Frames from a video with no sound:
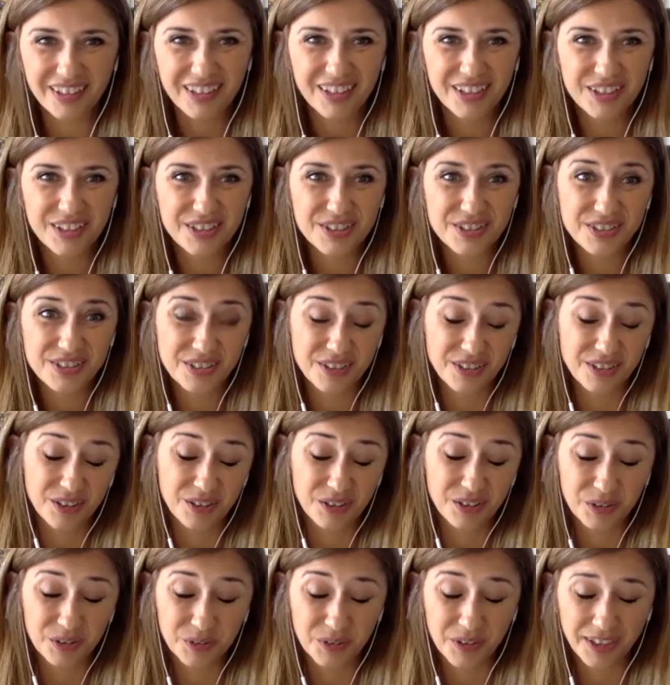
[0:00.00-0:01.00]

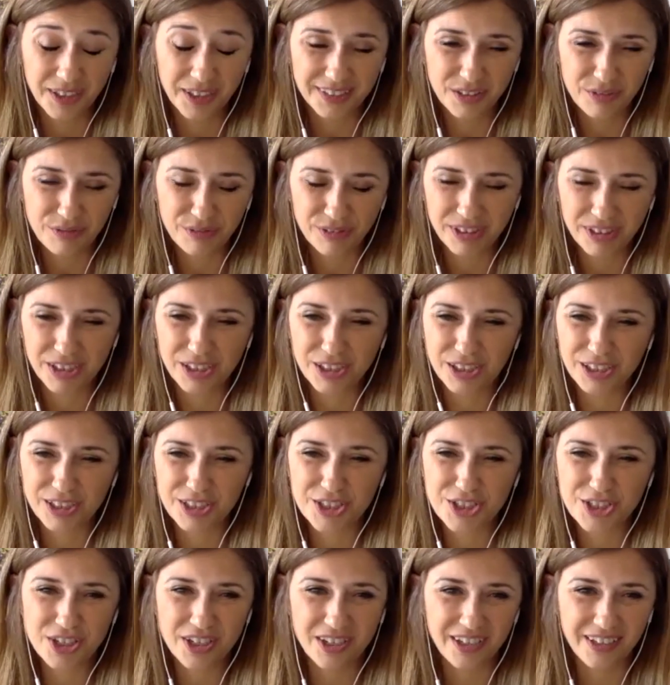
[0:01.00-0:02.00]
So I definitely
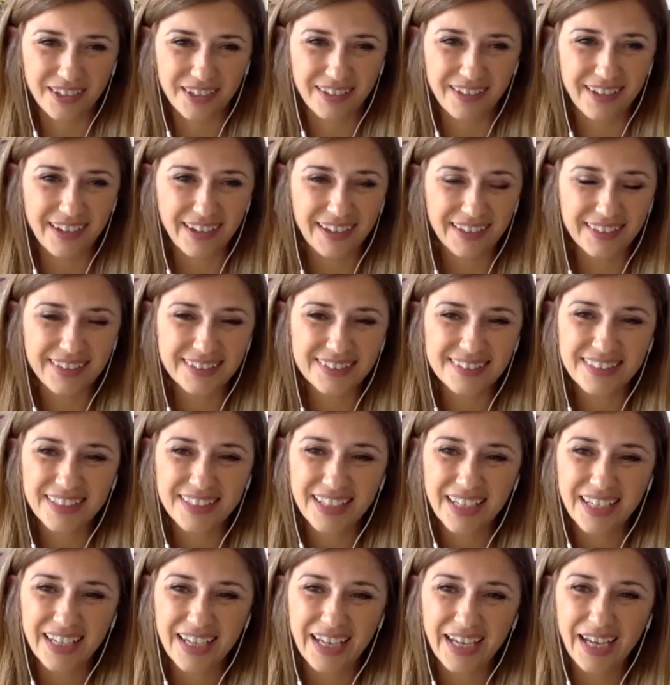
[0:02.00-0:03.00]
share that.
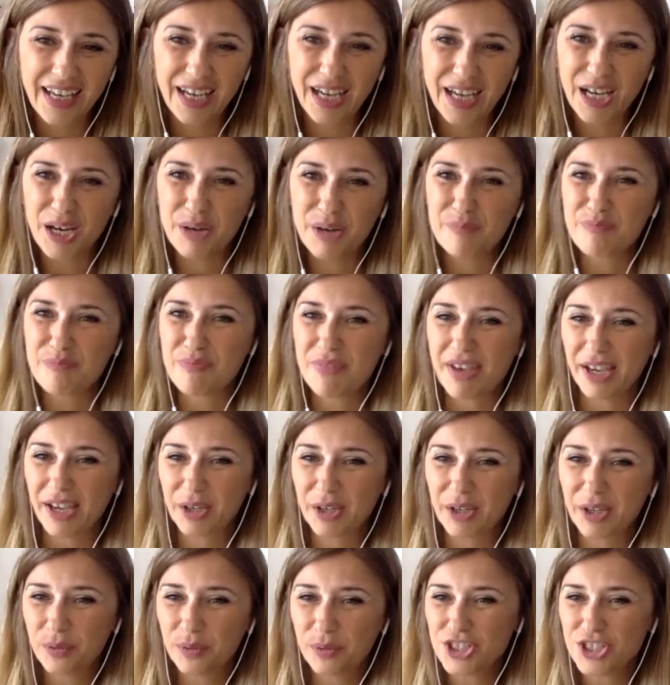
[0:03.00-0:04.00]
A
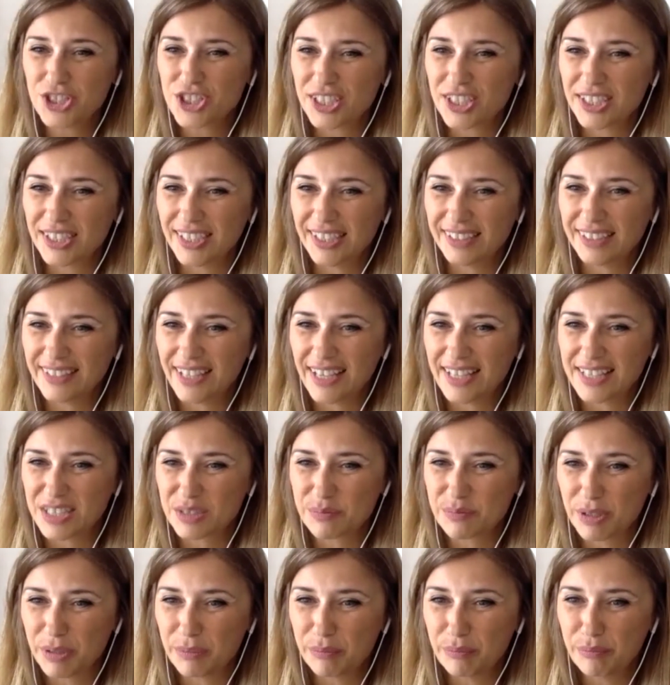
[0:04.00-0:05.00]
question that has
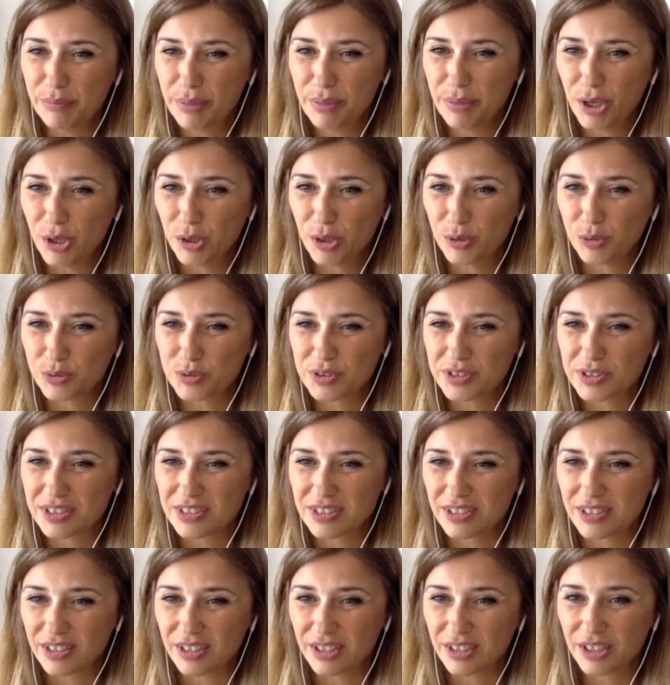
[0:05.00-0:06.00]
been
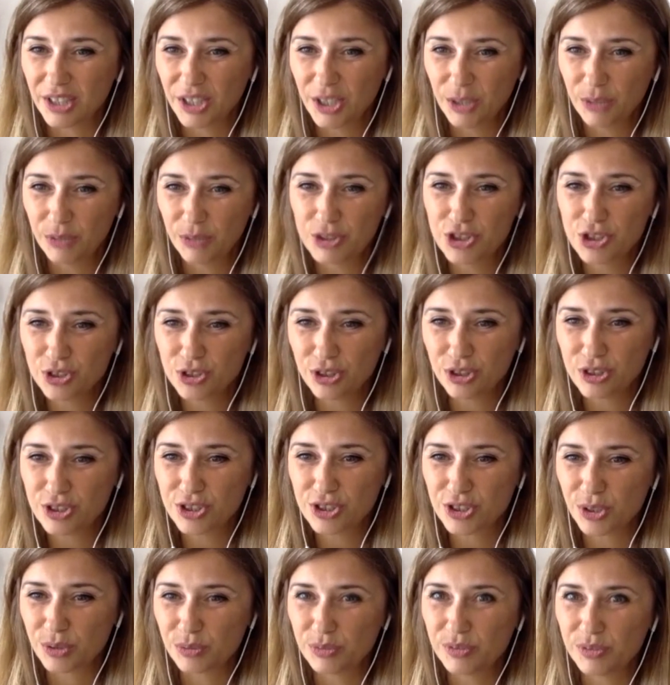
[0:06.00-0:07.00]
posed, which
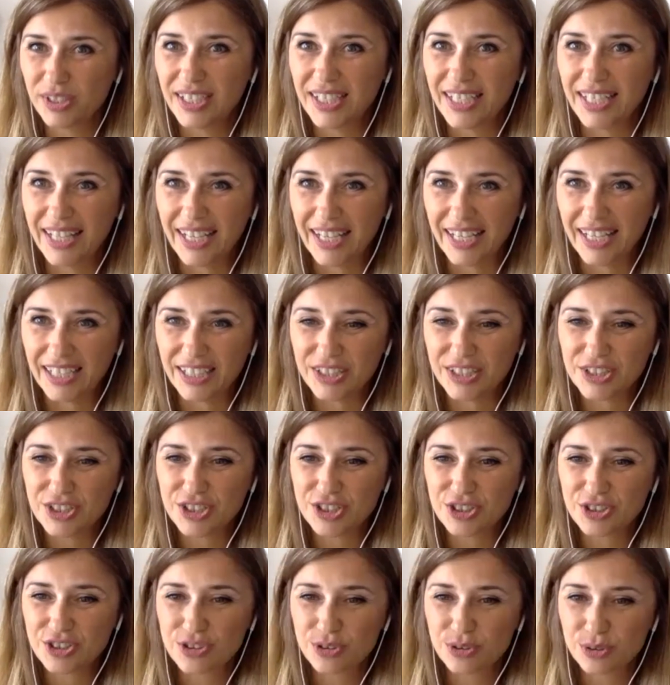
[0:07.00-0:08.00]
also
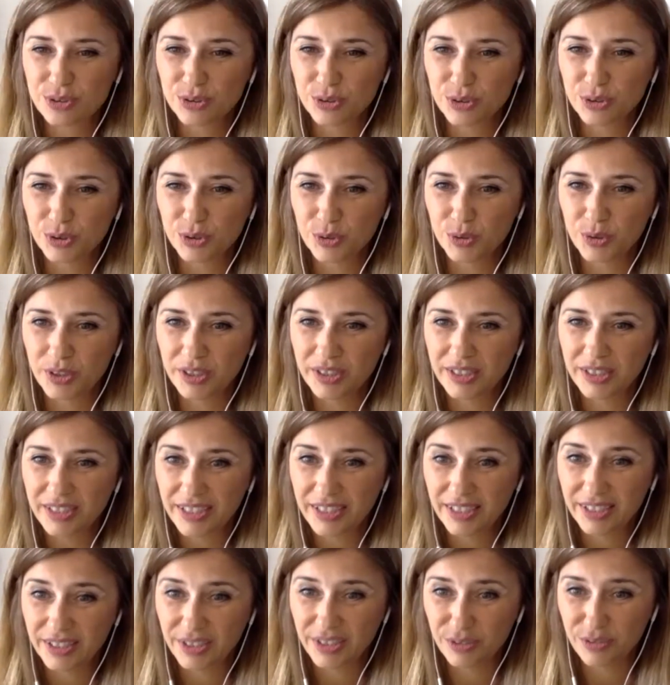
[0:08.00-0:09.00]
relates to
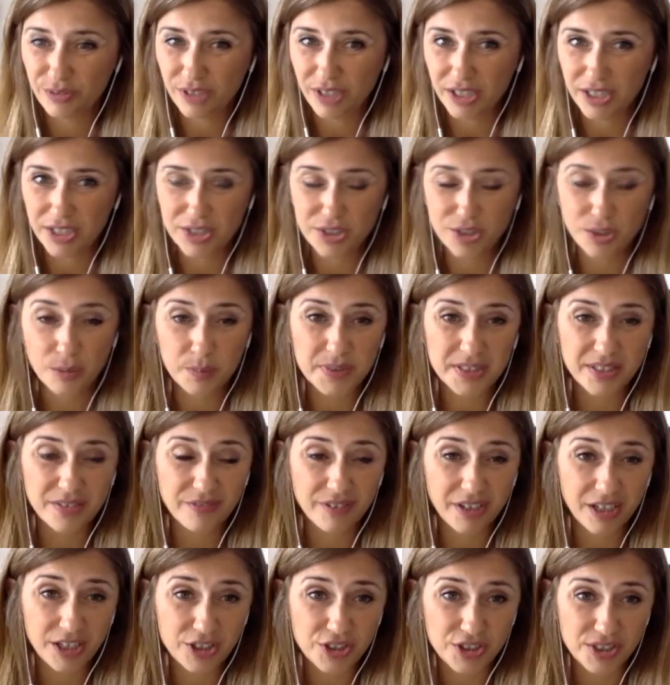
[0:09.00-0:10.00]
the various
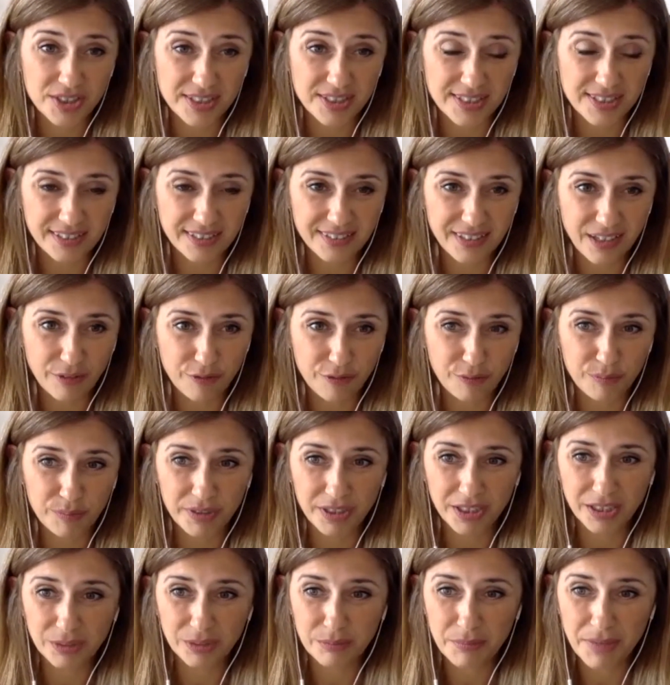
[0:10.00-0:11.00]
observations that have
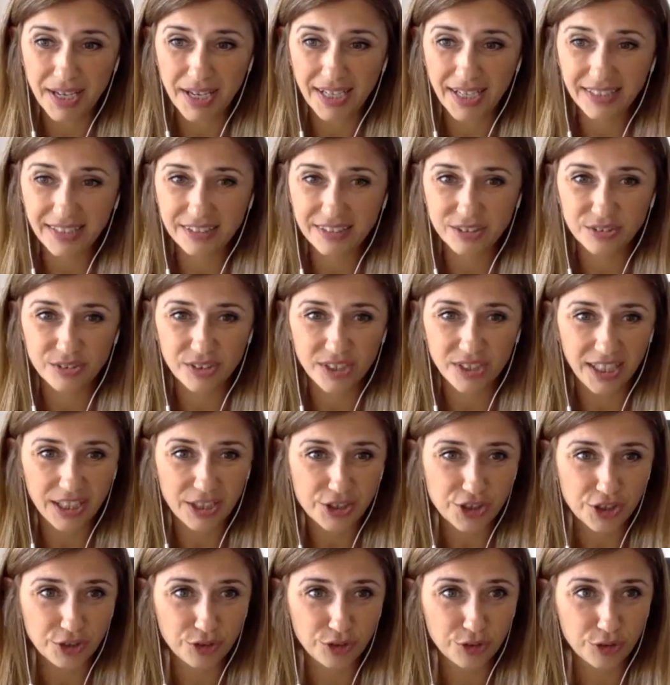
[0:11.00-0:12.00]
been made in
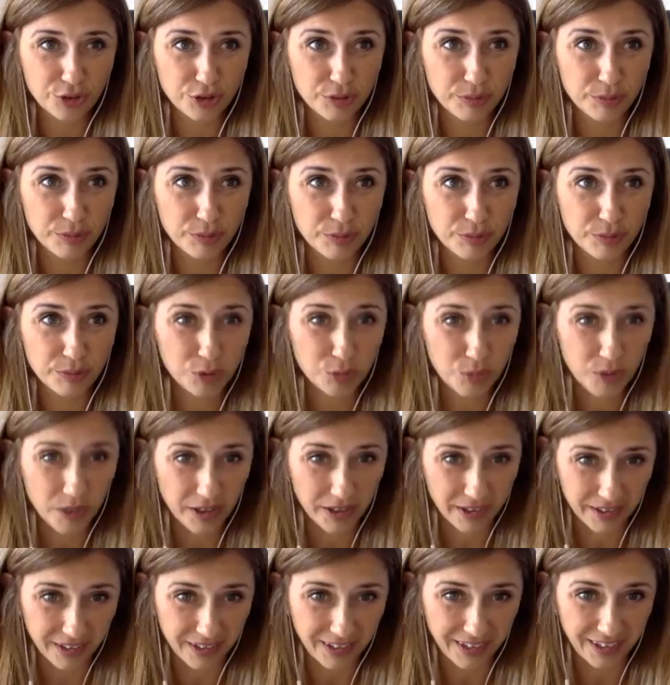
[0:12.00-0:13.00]
relation to remote
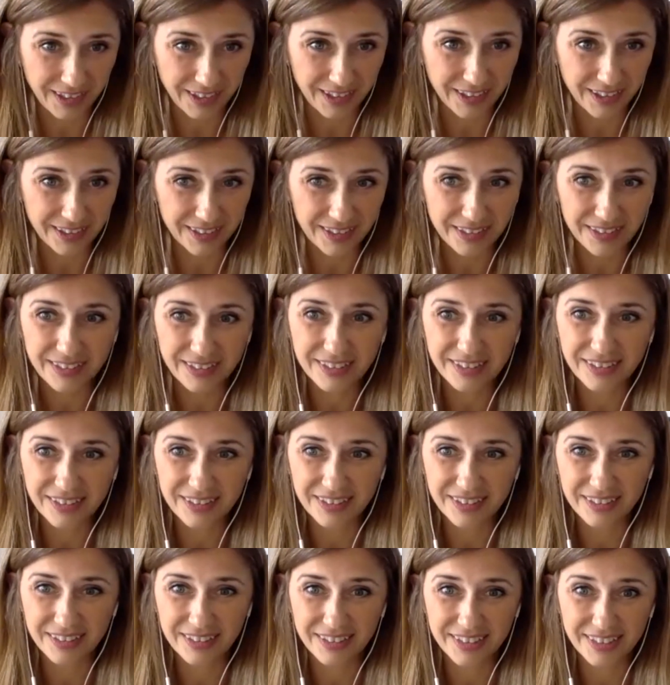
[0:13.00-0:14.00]
working and
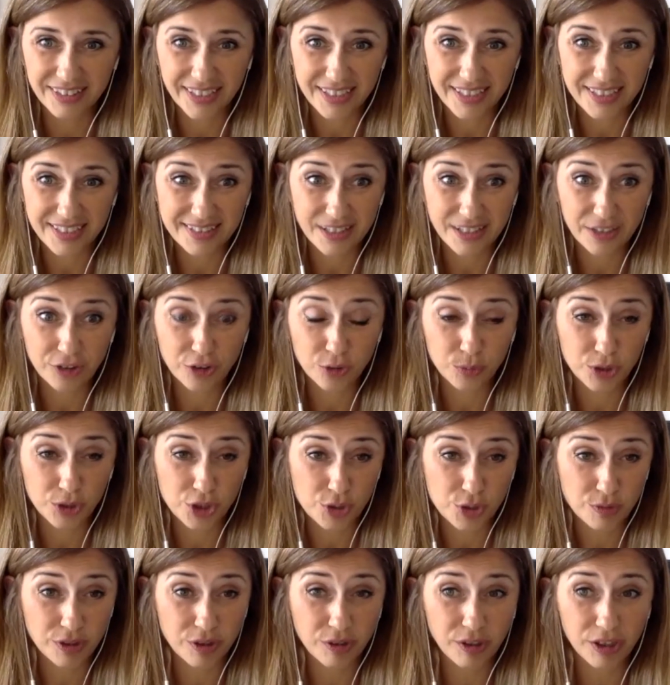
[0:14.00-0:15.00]
the extent to
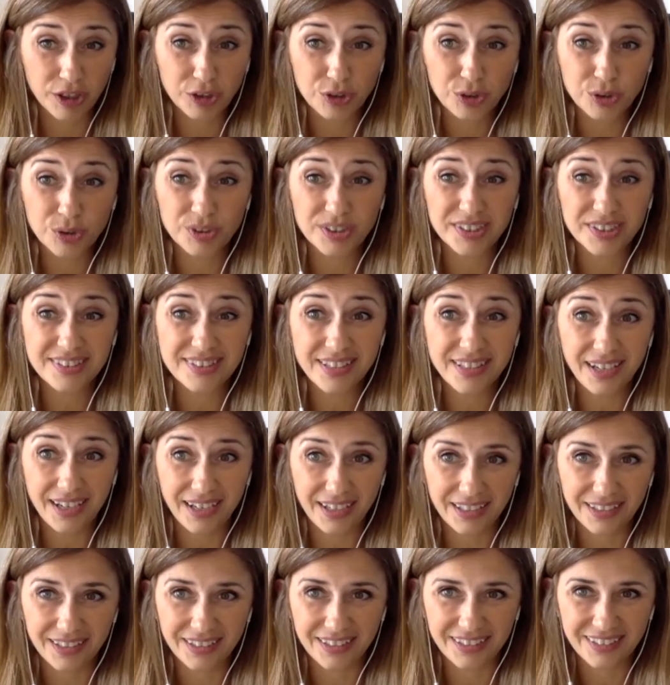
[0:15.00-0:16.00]
which we're going to
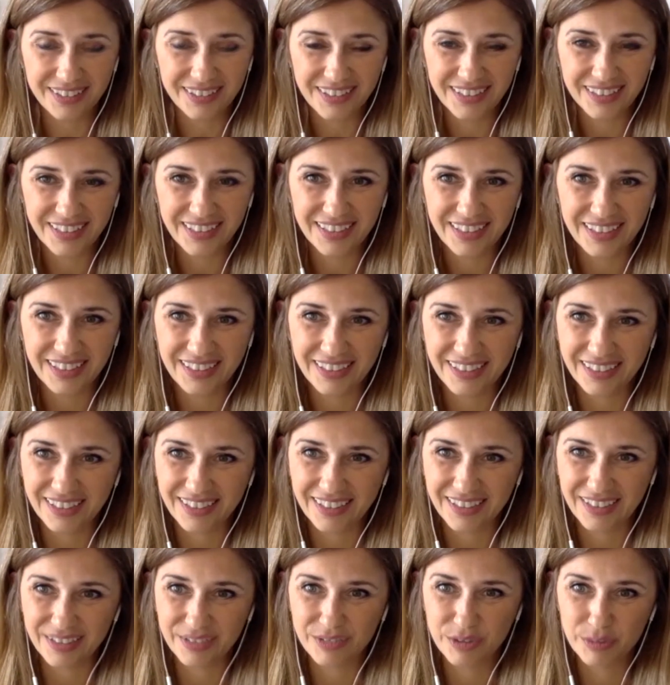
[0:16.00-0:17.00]
retain
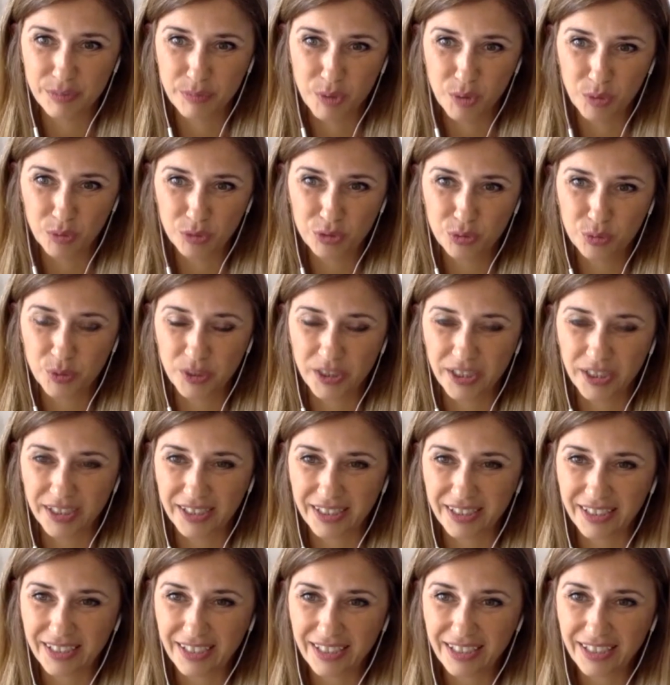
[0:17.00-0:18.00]
remote
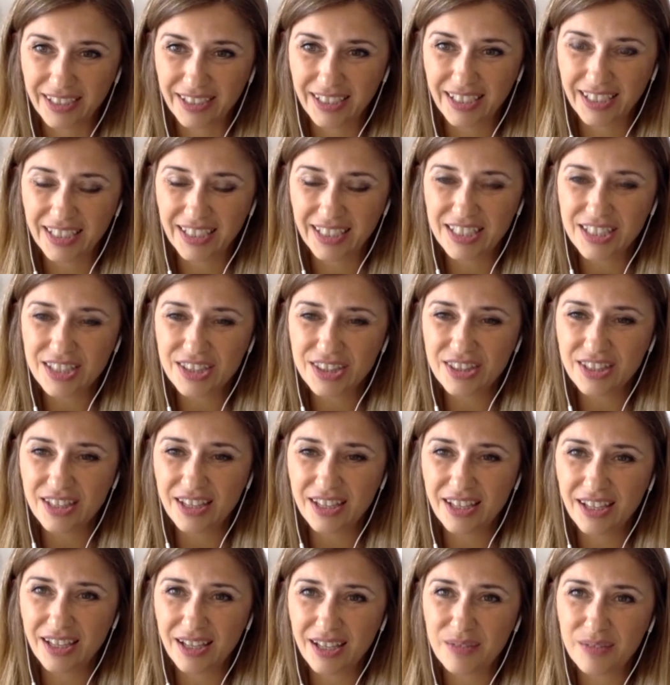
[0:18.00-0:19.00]
working.
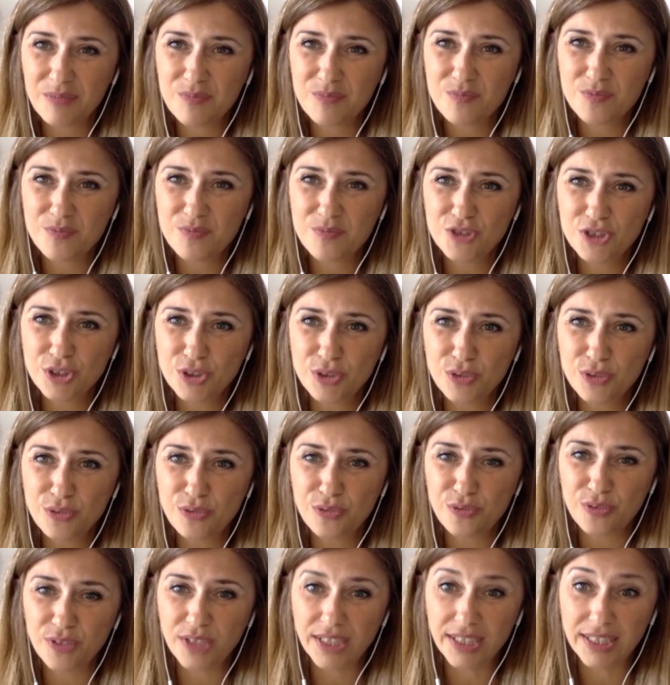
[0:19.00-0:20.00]
Do you
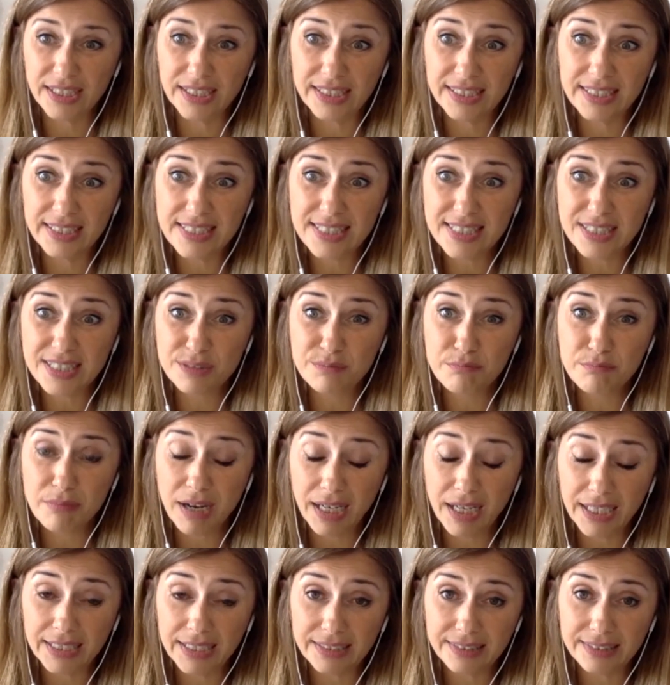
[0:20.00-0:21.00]
feel this
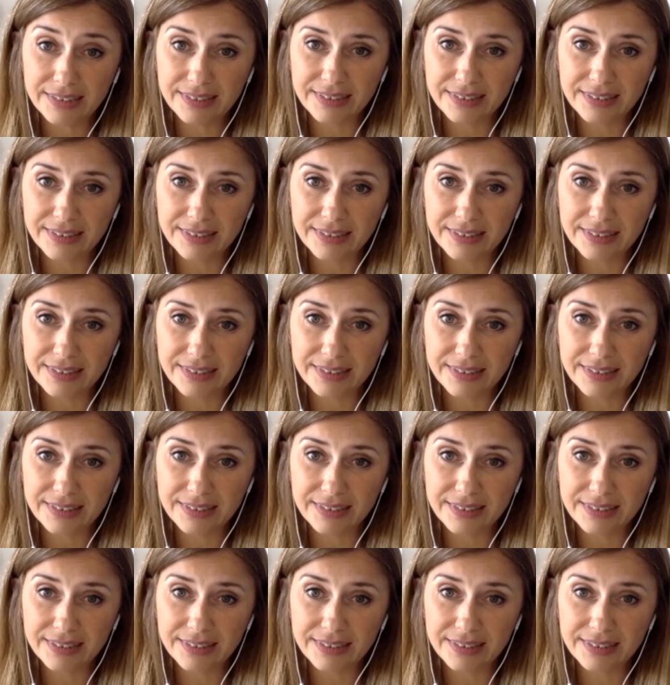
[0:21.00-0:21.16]
might,